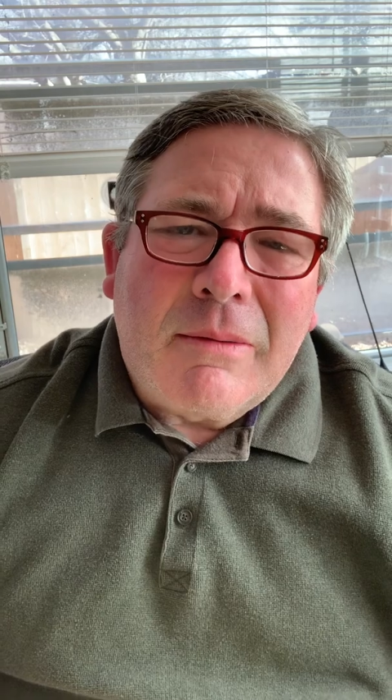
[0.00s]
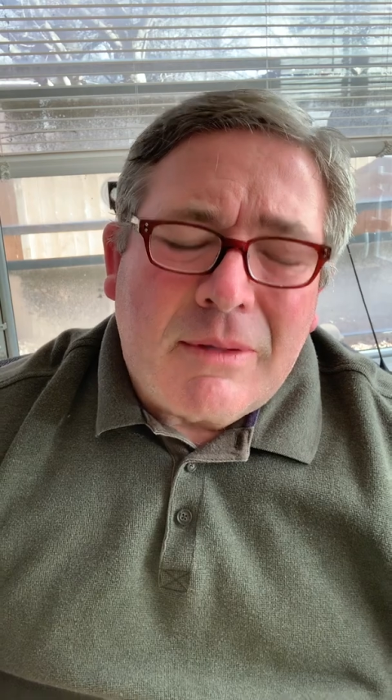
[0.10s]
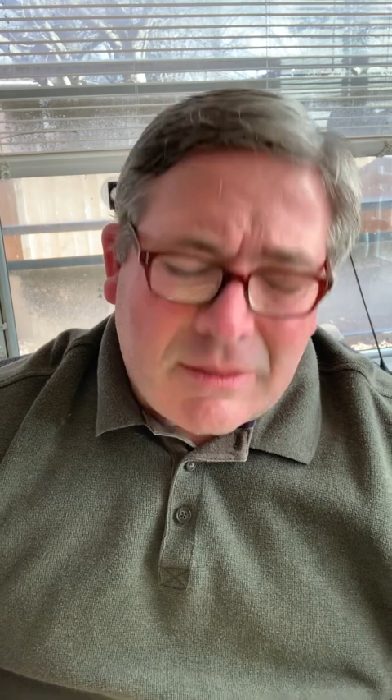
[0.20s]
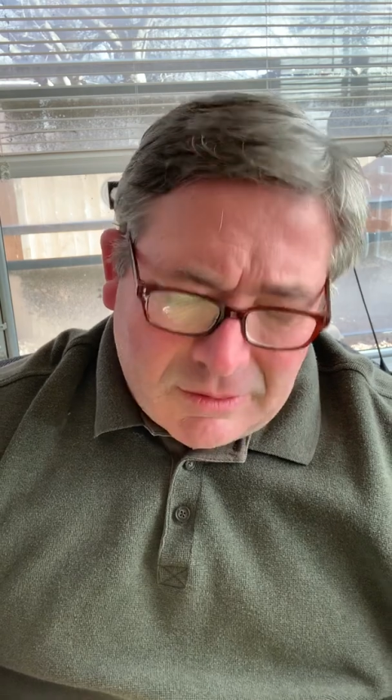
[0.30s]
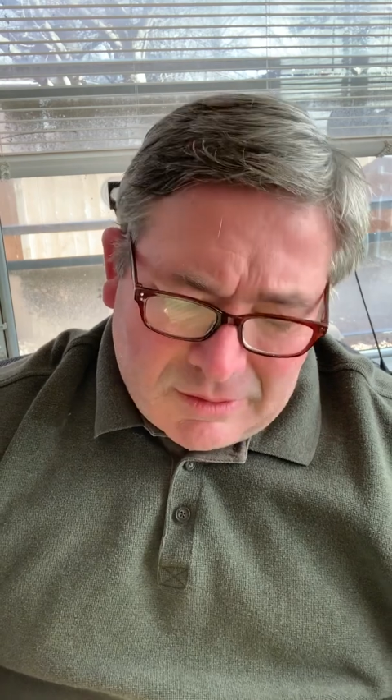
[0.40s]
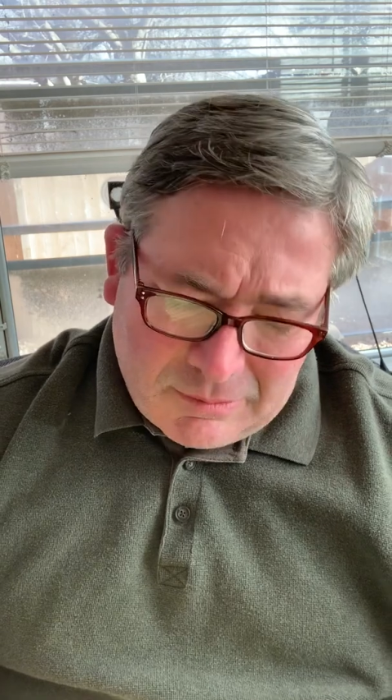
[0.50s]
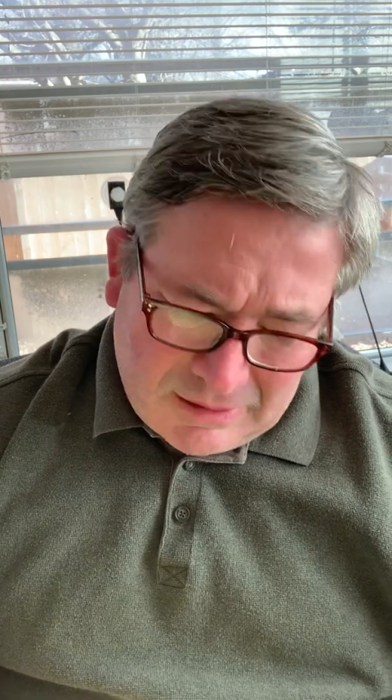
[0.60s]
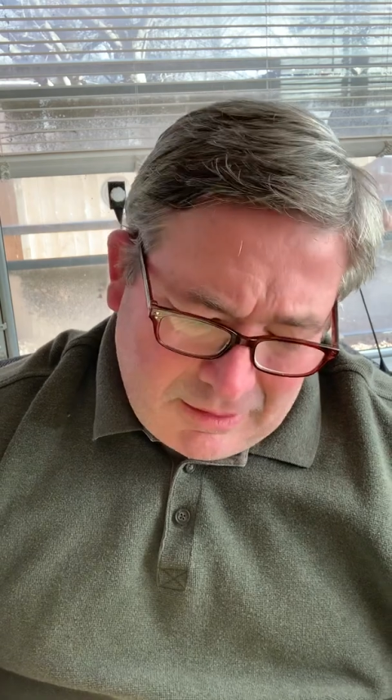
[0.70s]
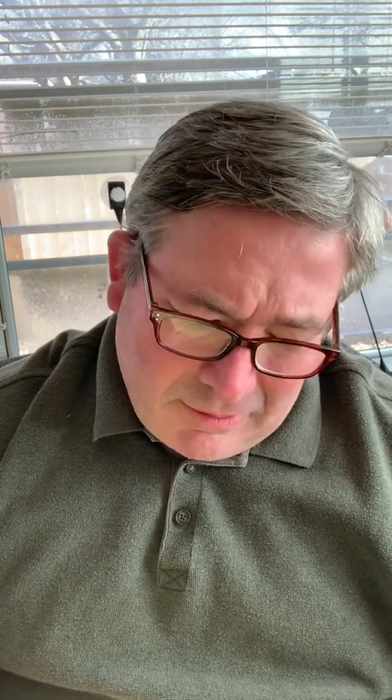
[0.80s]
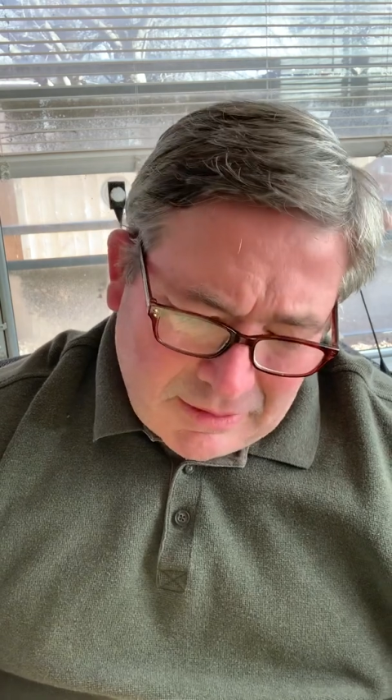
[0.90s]
these are some
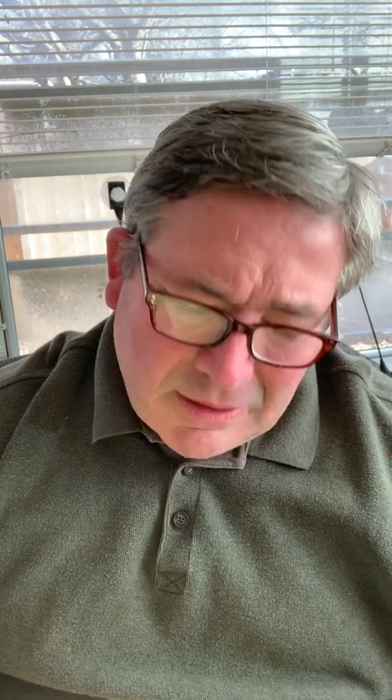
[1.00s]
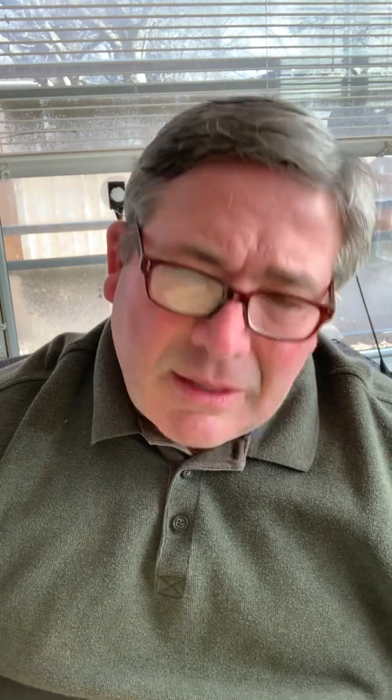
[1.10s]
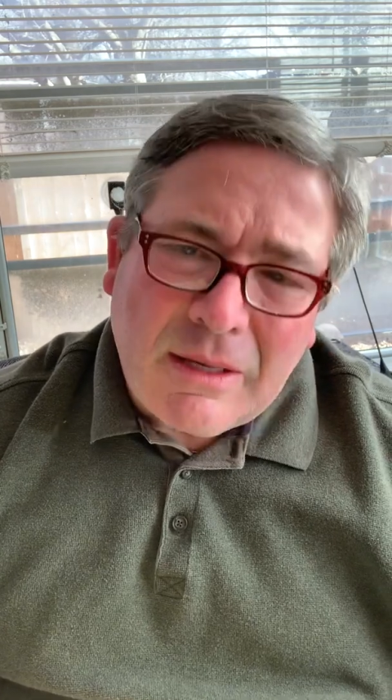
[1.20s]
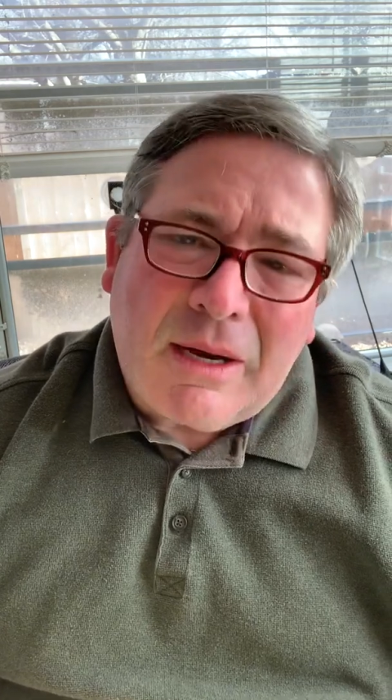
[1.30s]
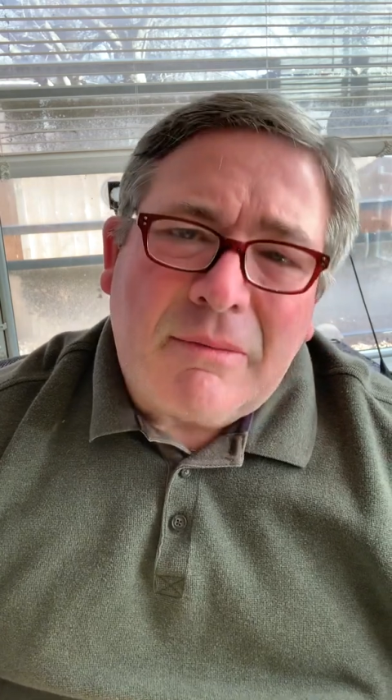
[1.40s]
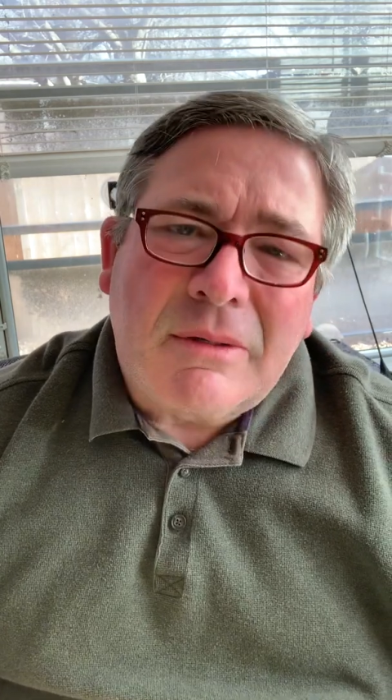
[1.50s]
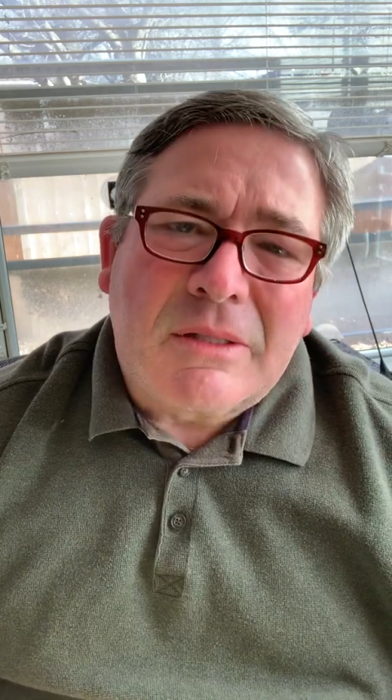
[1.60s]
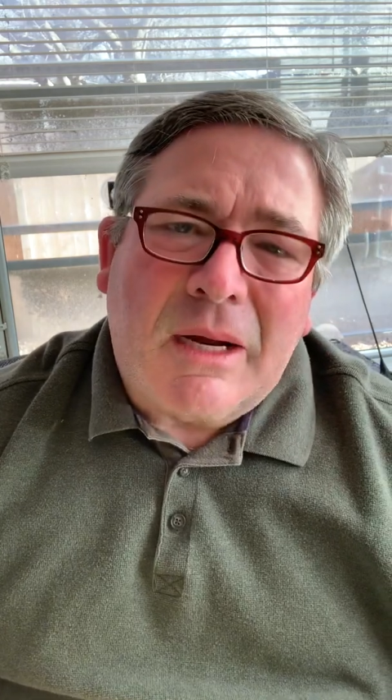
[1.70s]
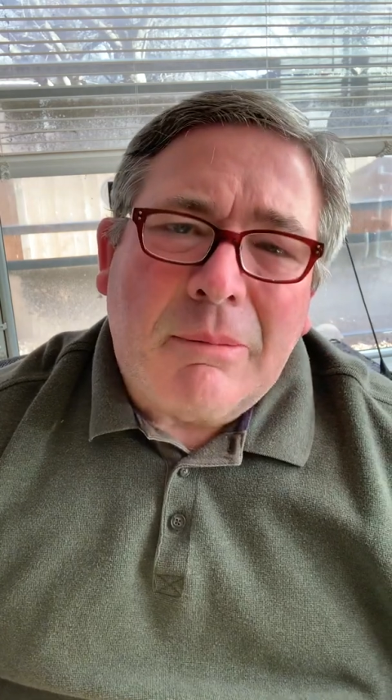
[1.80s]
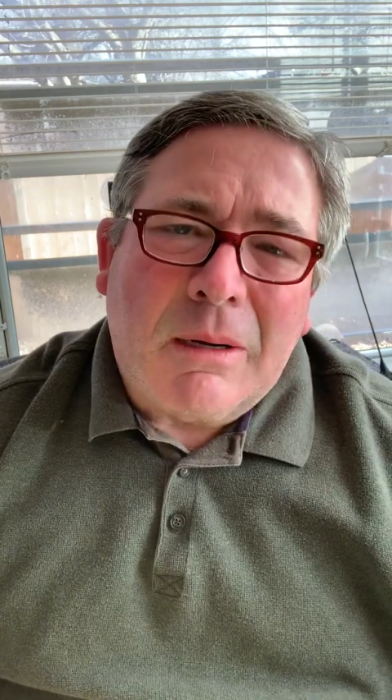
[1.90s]
secrets that the average
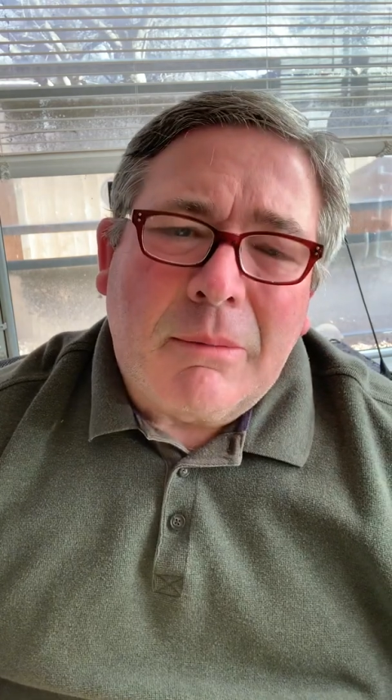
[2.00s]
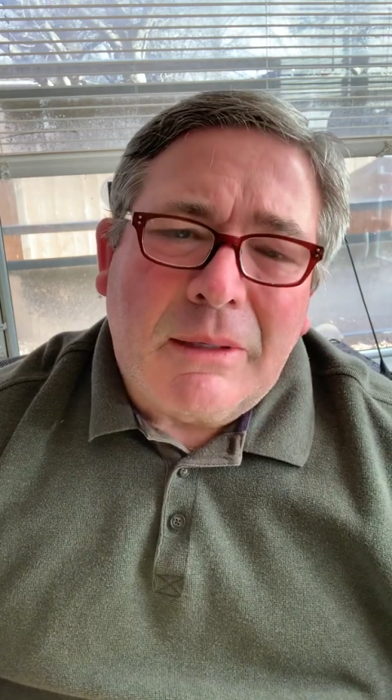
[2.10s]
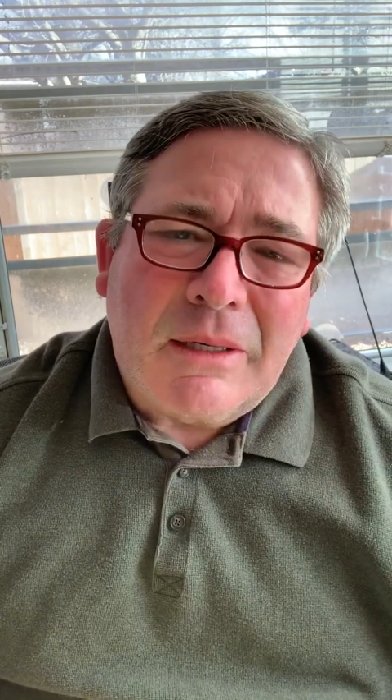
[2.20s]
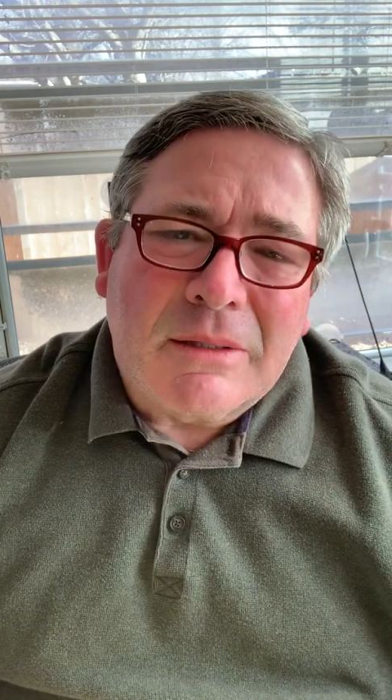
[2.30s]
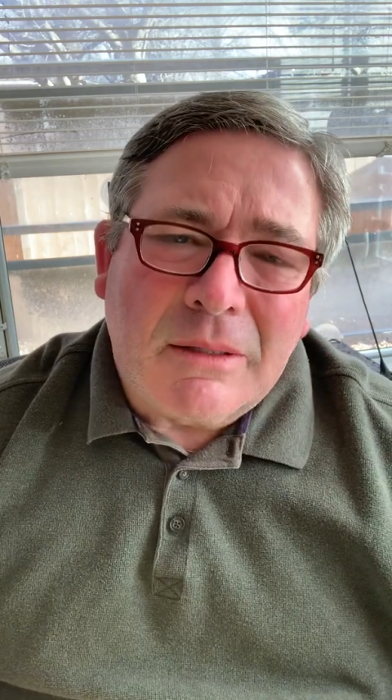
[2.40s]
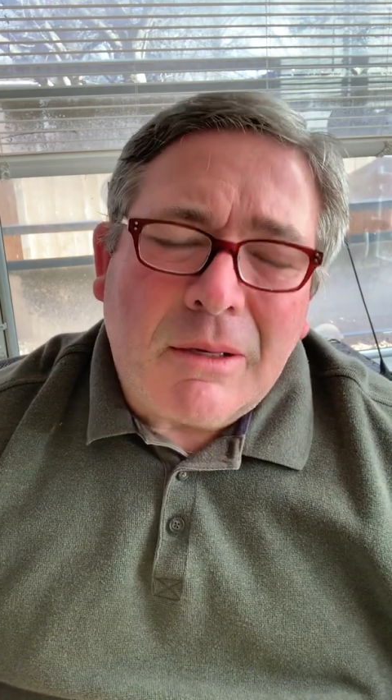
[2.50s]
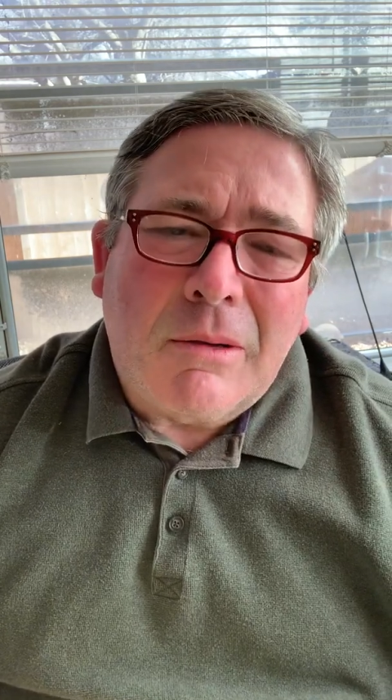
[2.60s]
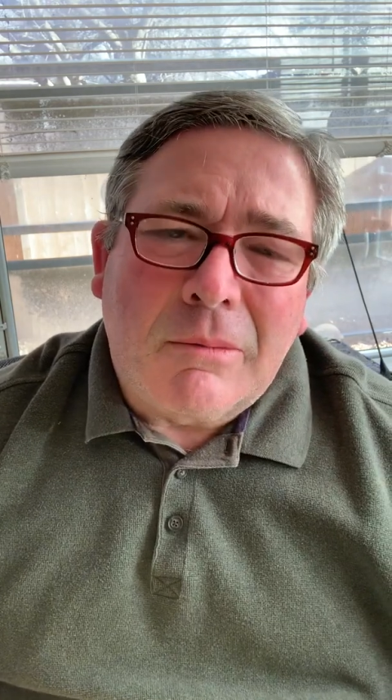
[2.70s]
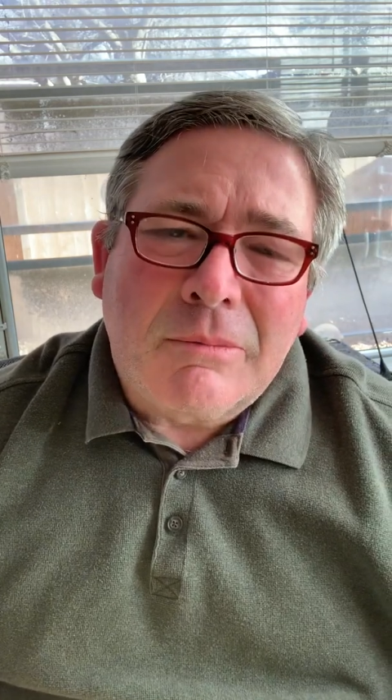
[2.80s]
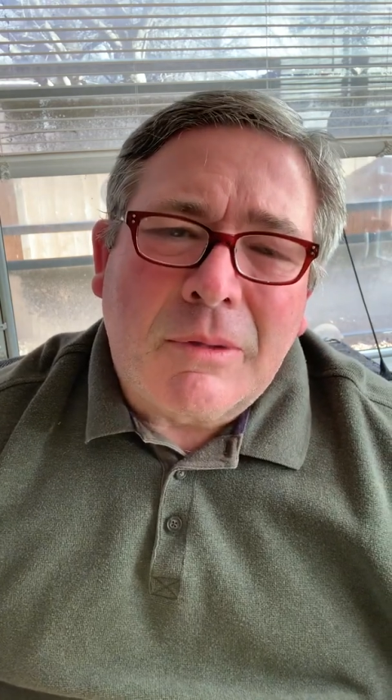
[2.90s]
guy probably doesn't know.